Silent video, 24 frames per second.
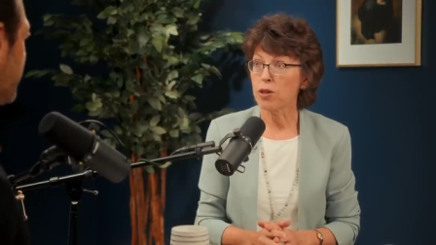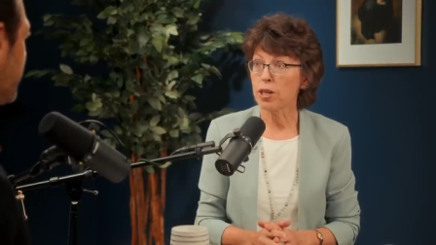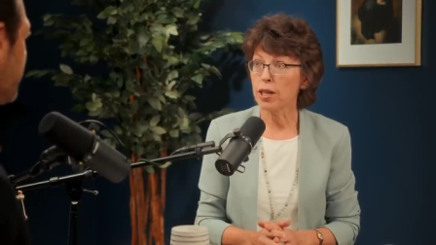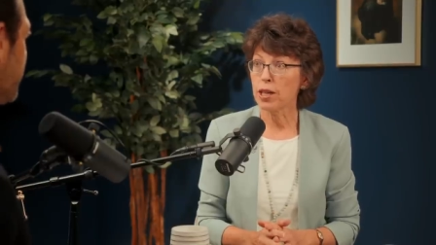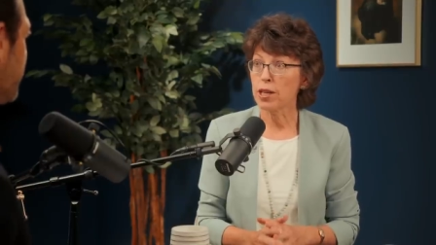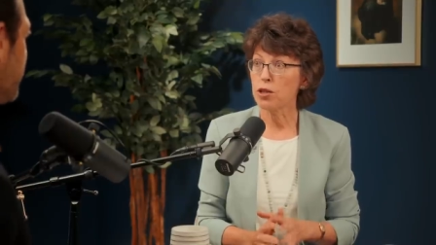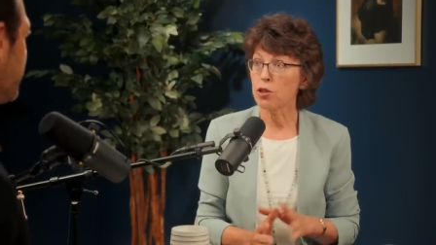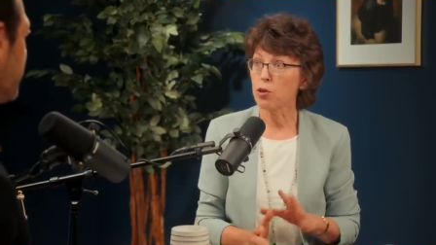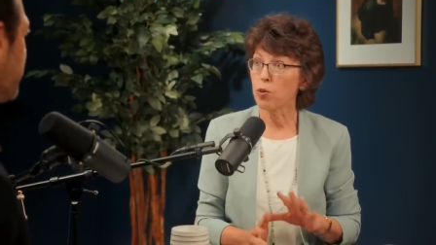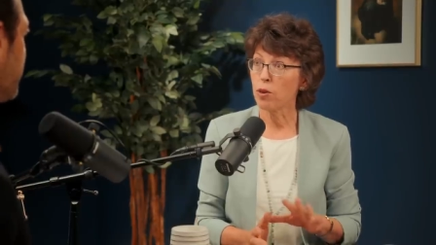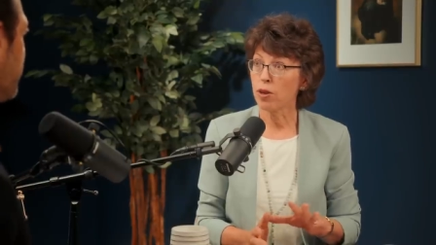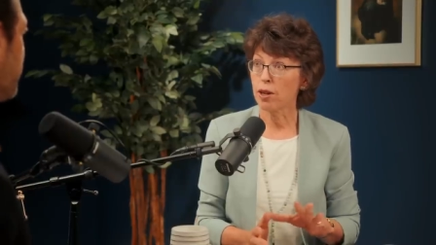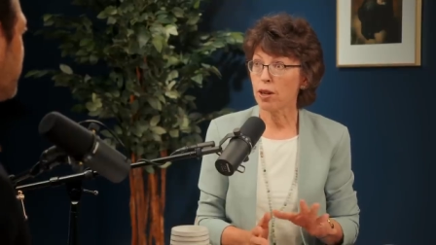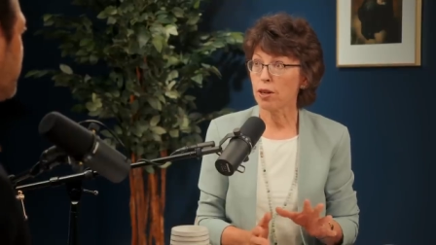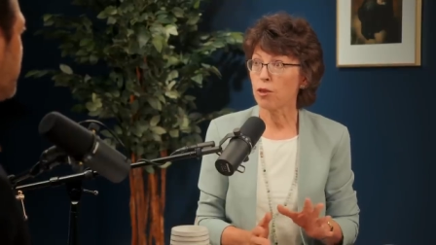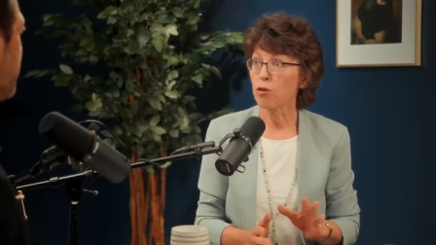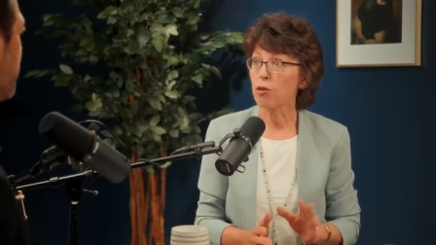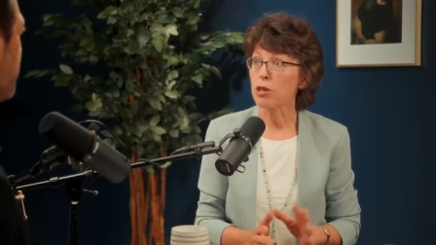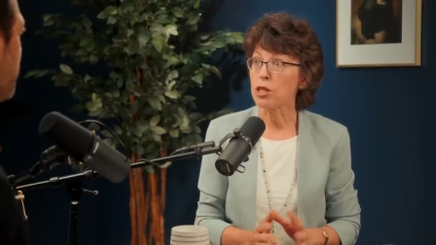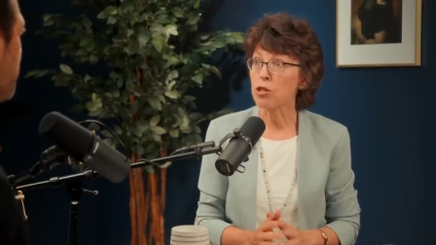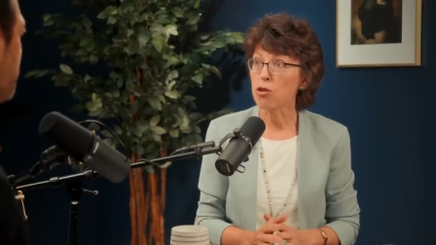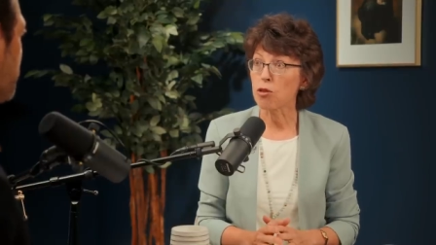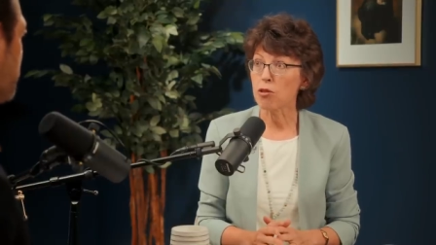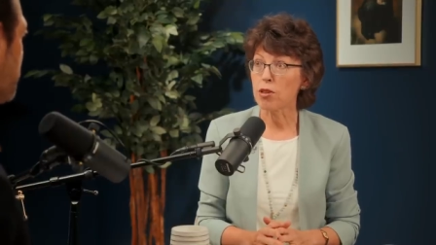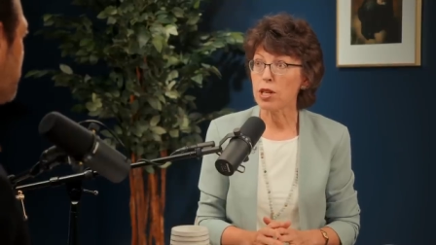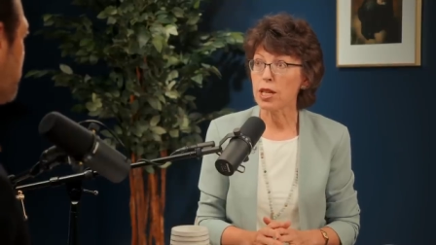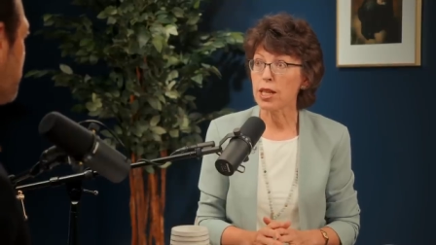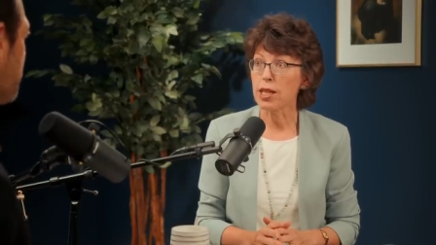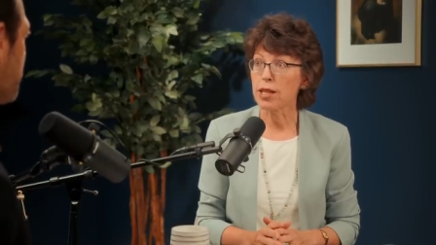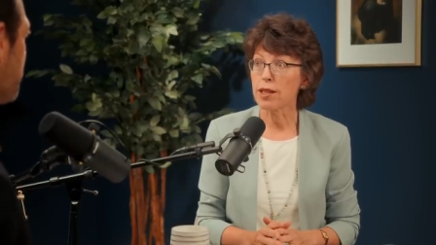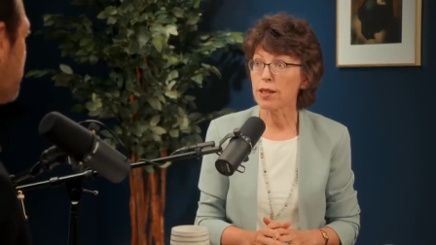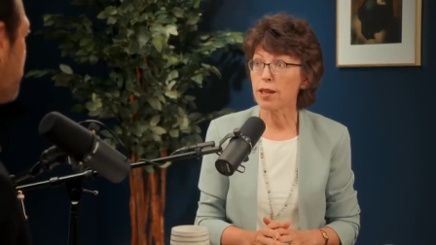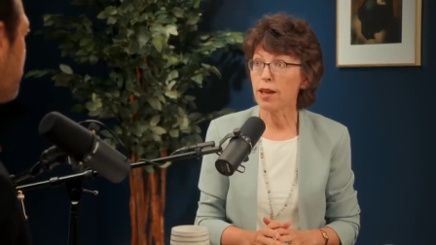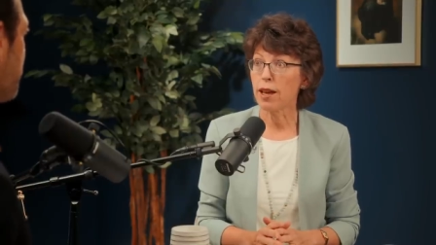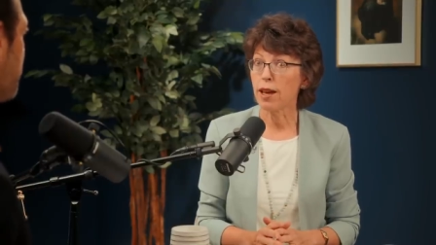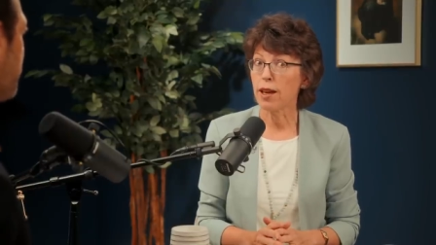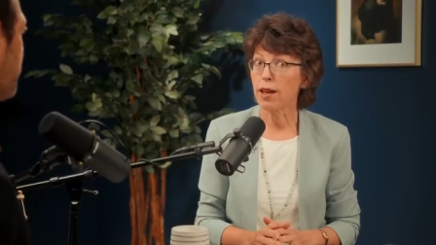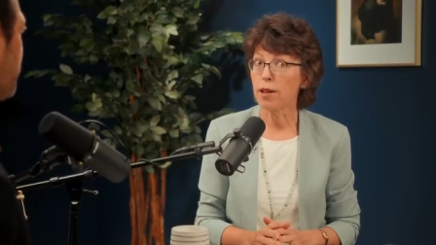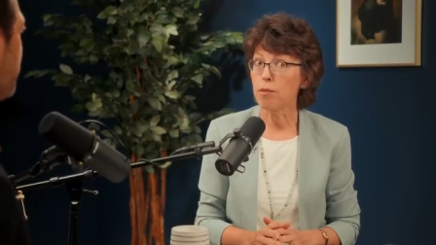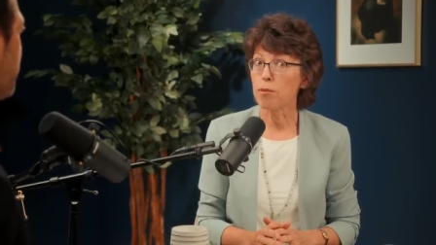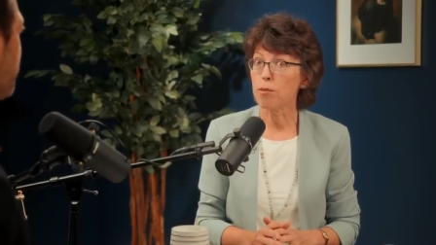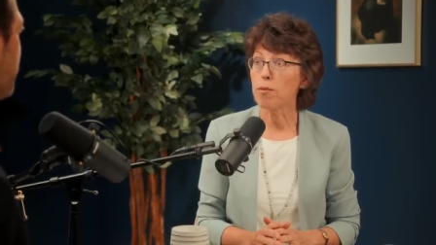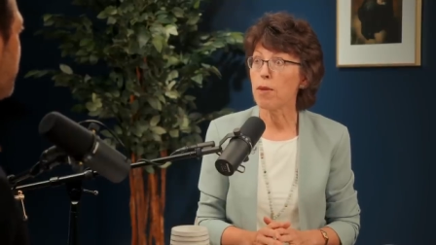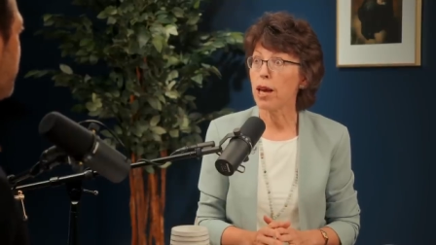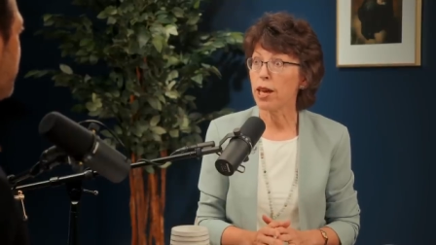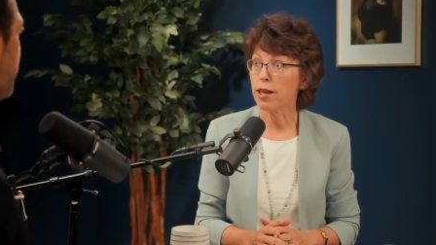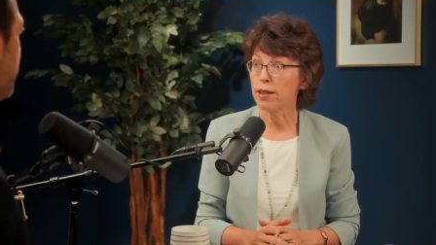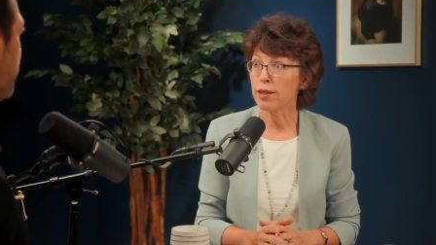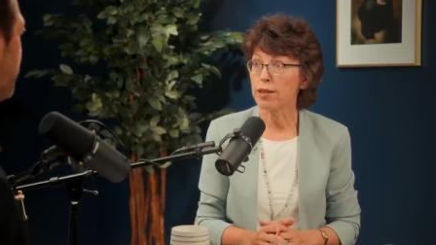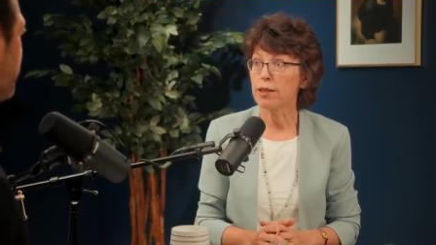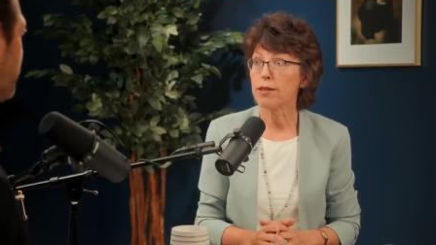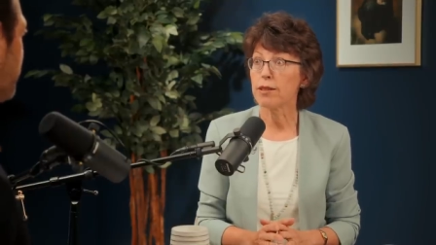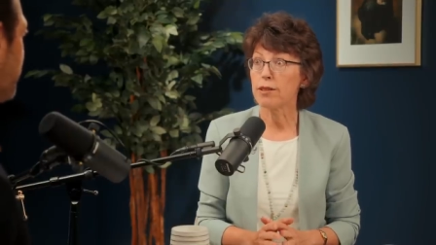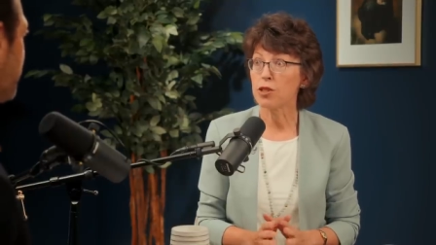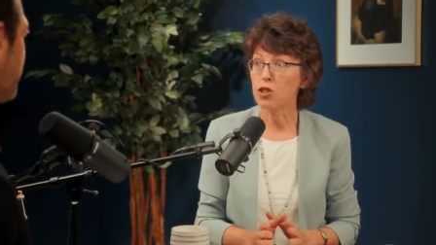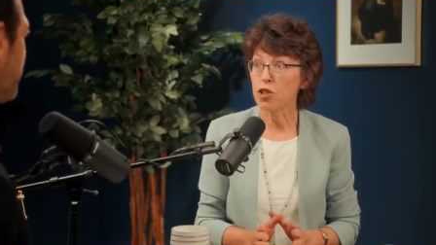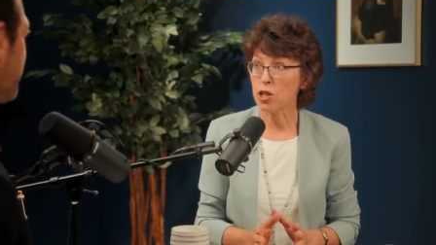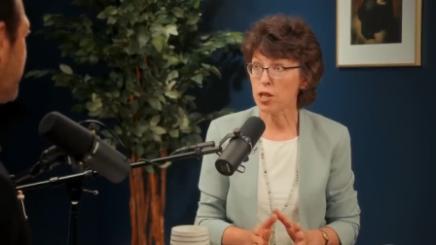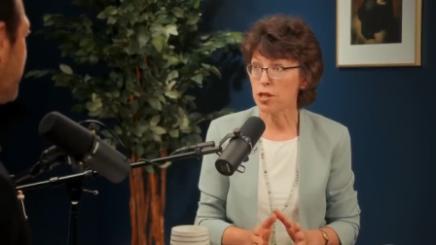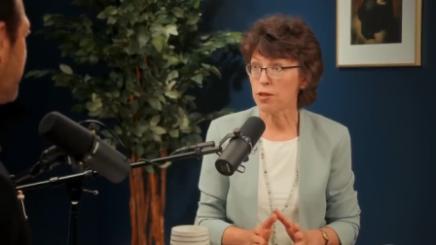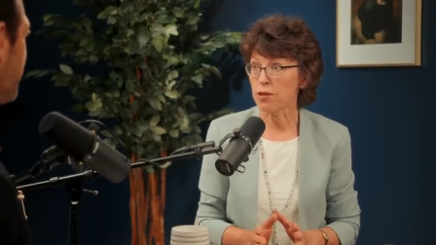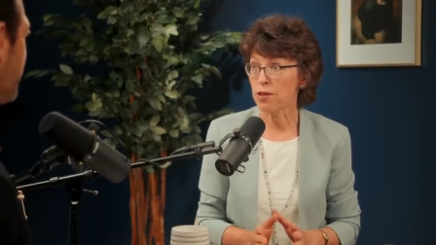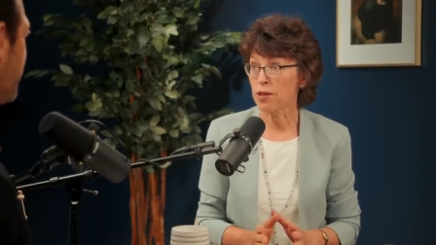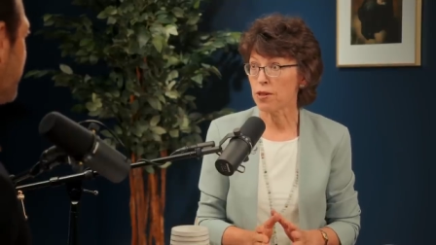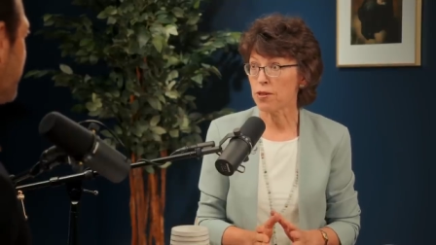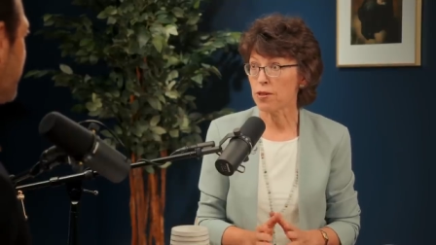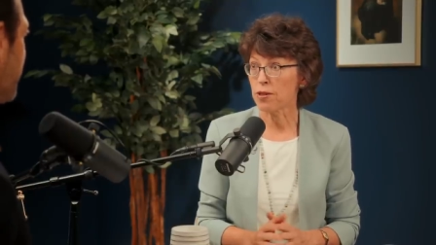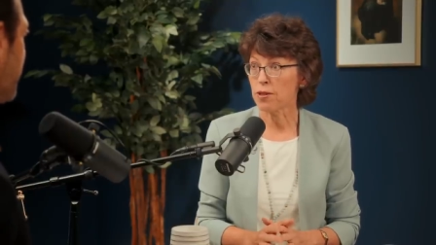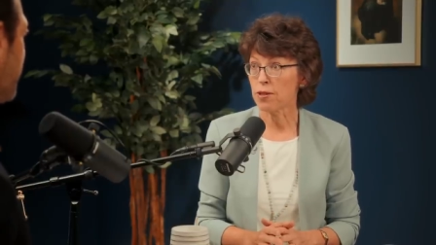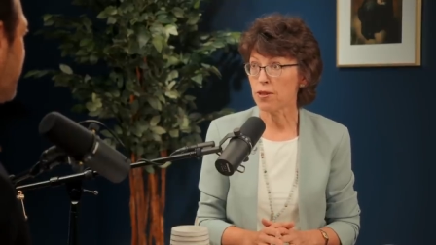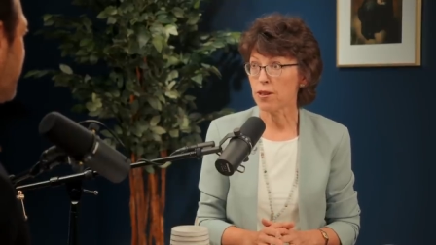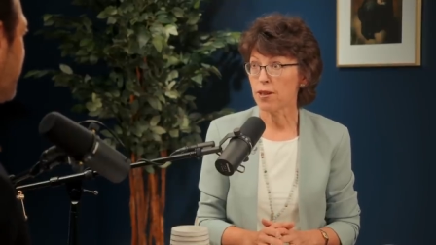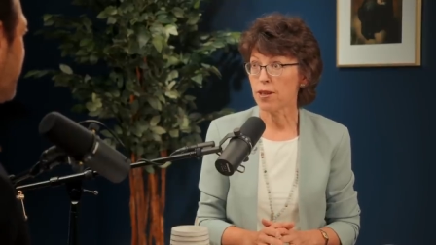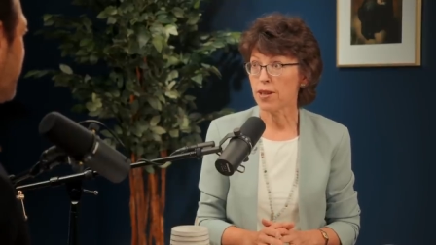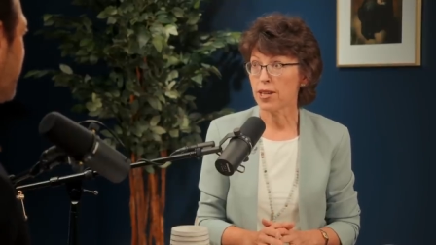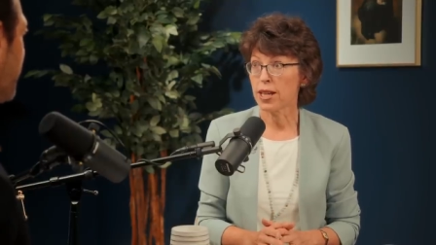each went on a retreat and met Jesus.